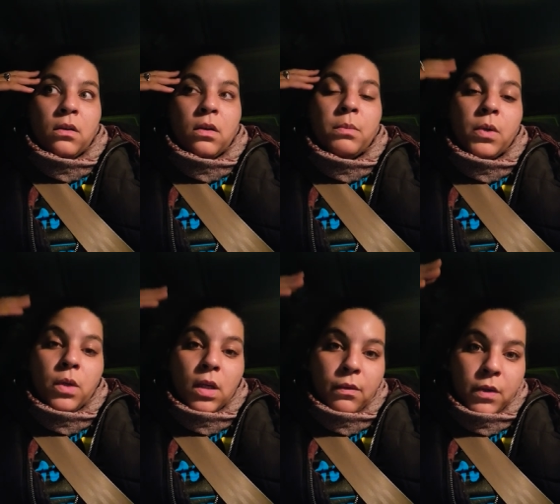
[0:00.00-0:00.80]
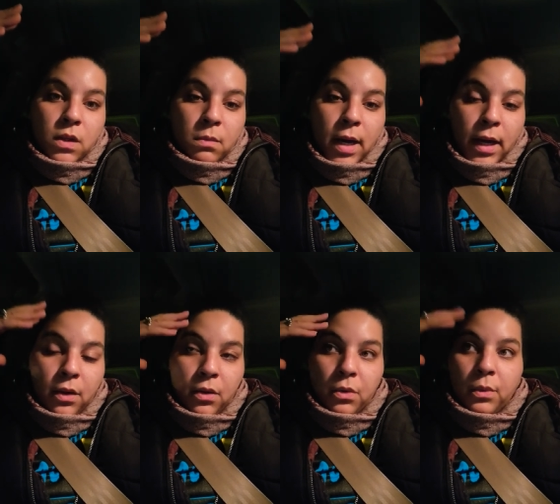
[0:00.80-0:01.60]
the beauty of a
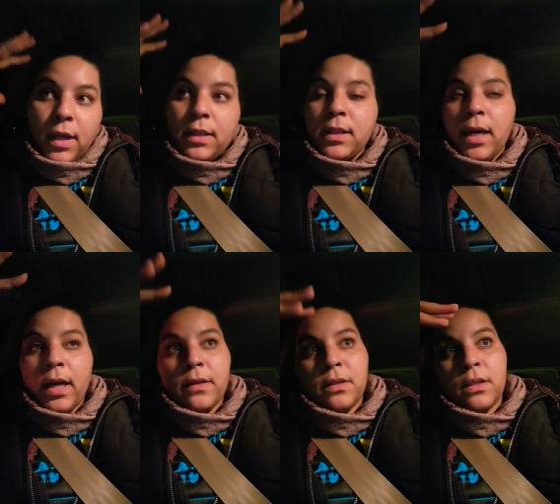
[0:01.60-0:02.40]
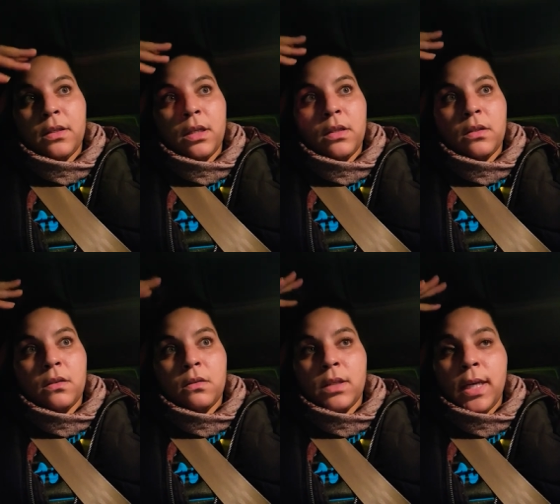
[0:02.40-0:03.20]
smile, great sex. It's
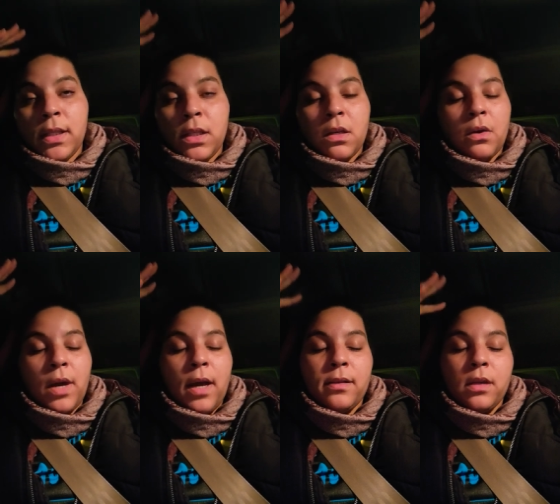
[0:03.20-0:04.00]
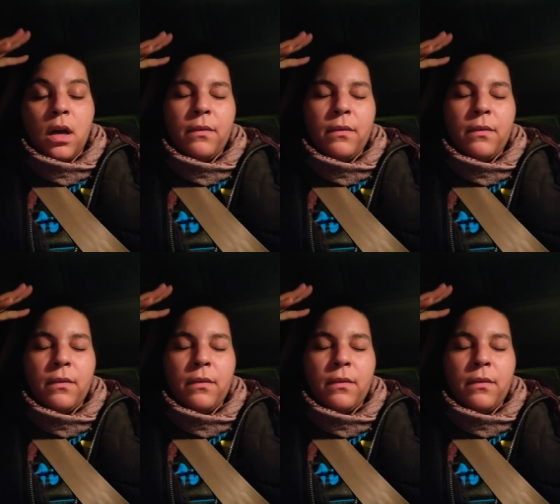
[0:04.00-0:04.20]
it's dancing your ass off.